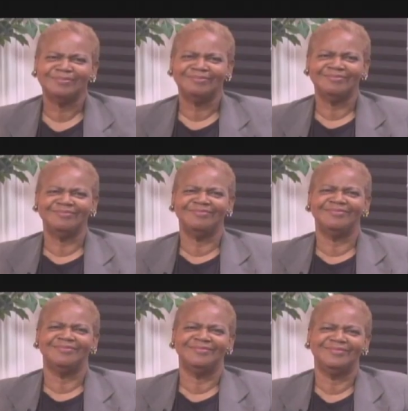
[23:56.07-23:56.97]

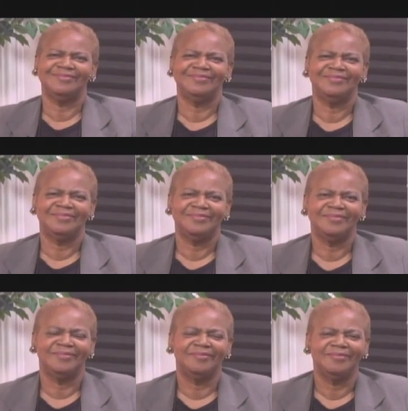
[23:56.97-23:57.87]

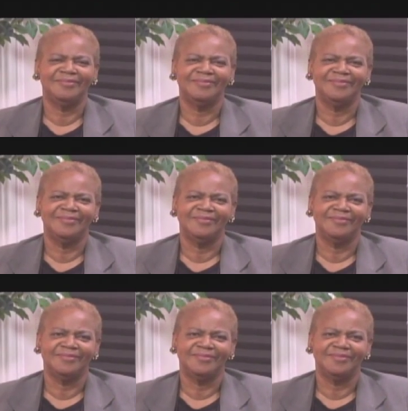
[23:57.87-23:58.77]

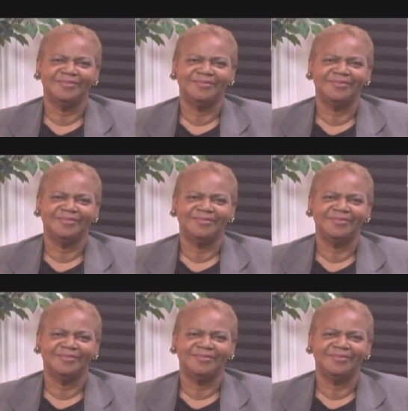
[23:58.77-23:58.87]
(silence)